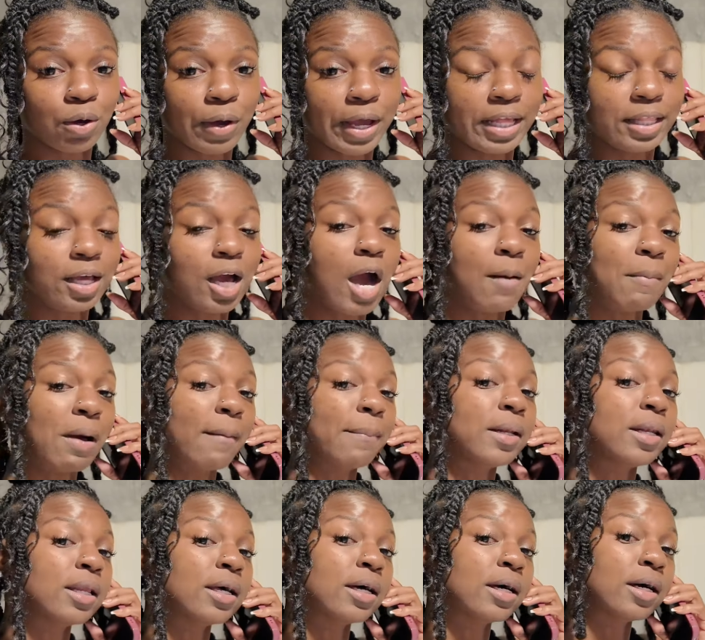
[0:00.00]
I had to call my
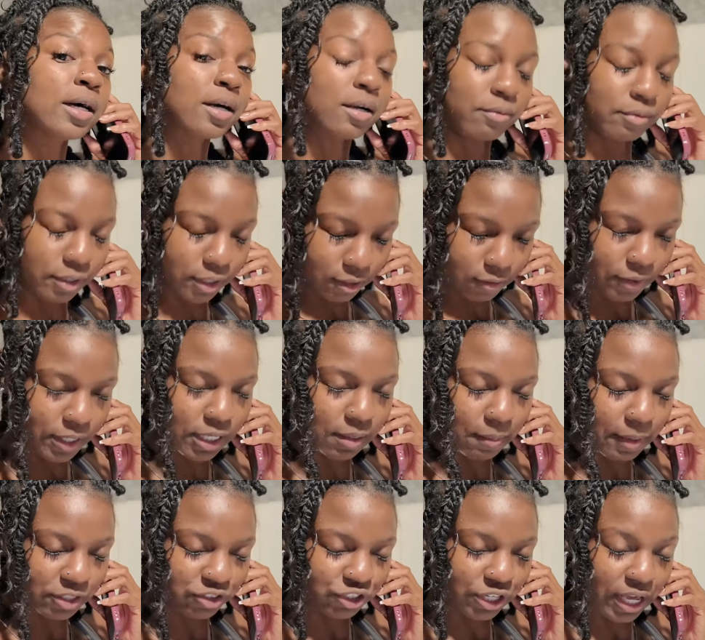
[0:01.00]
plug real quick to
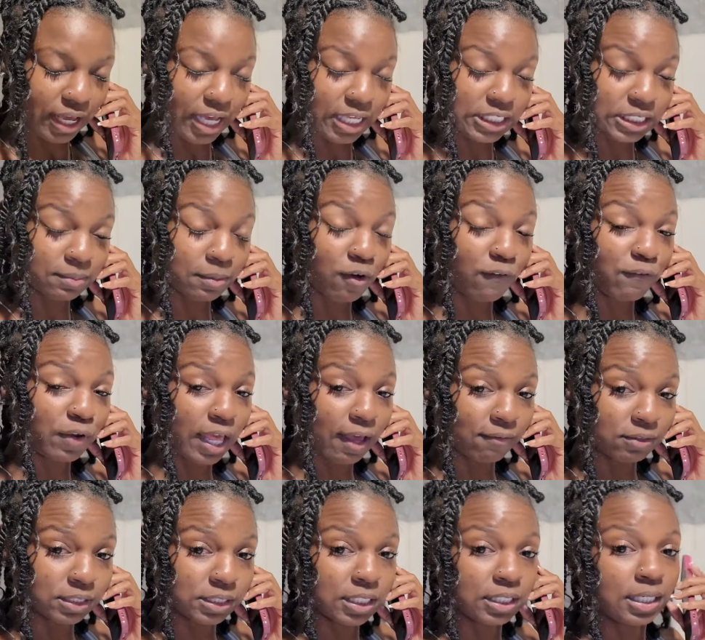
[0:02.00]
make sure they had some more
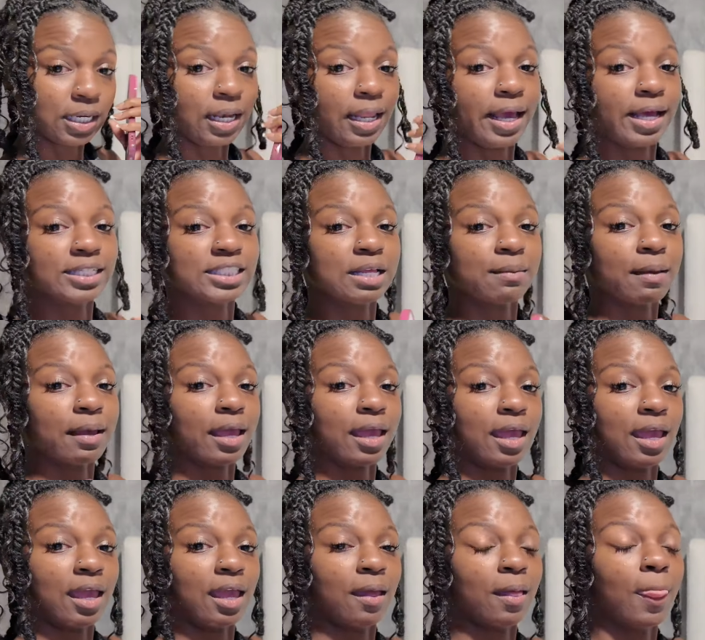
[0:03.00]
flavors in, because last time I
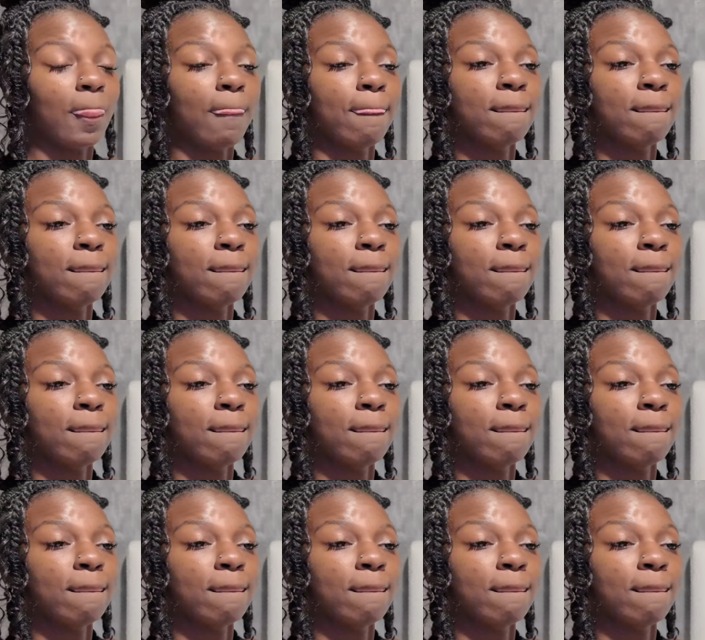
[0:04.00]
came,